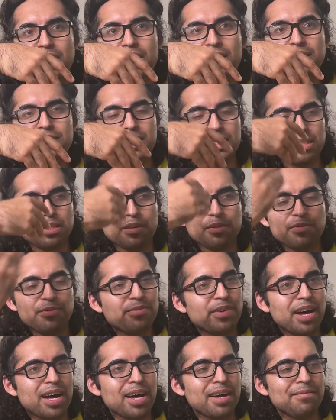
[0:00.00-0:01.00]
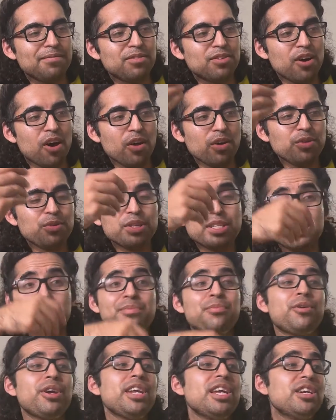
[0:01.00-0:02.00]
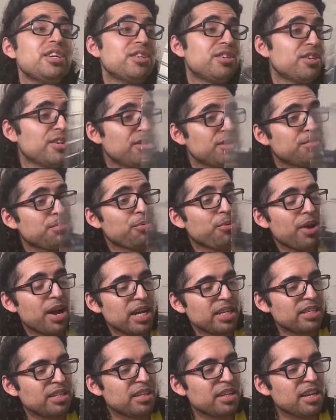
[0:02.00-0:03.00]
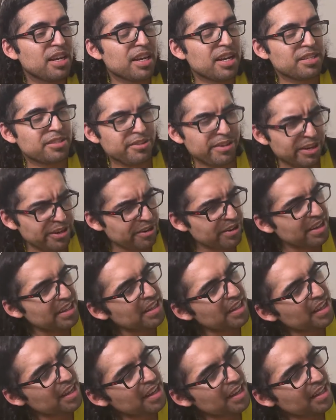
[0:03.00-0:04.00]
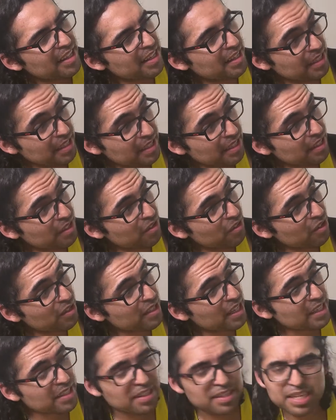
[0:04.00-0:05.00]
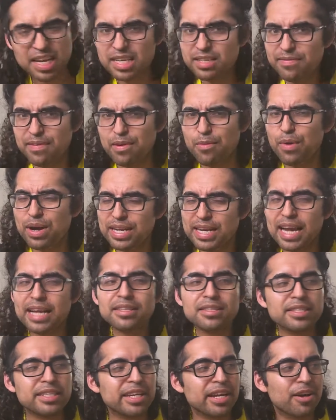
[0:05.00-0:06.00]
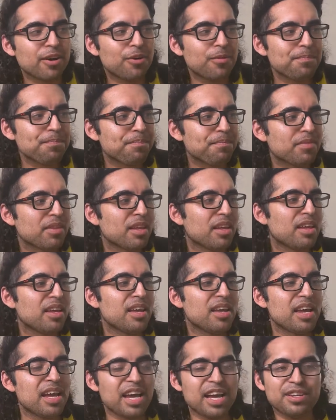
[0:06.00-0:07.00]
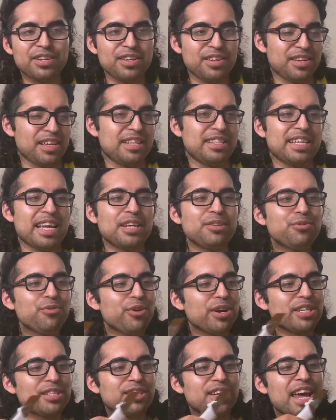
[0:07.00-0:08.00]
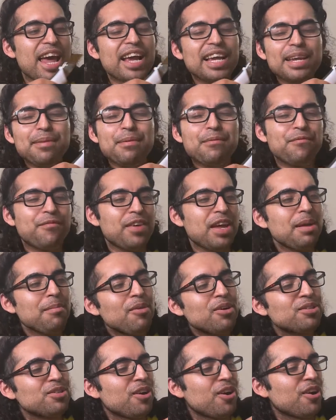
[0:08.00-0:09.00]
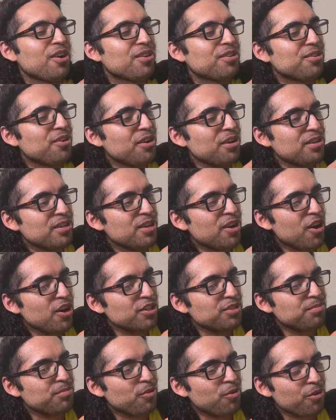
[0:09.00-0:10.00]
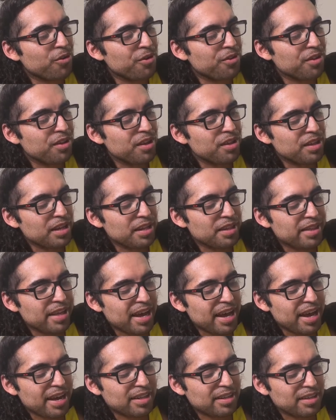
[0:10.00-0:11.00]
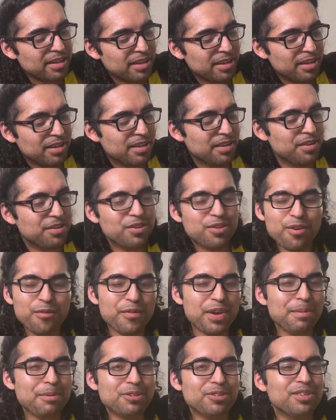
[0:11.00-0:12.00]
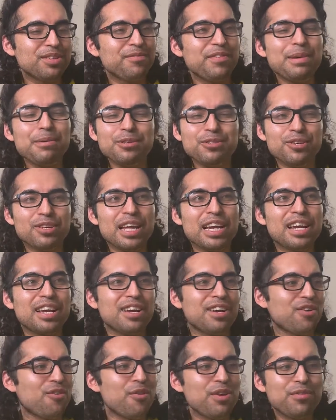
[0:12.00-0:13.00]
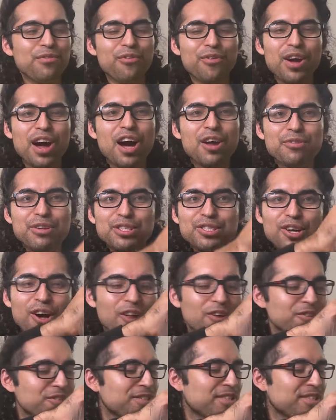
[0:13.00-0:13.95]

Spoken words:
$65, which is pretty good price considering this looks like the size of a 1/8 scale. And androids, heck, even big ones are starting to cost more than that. You know, big ones are like going for $100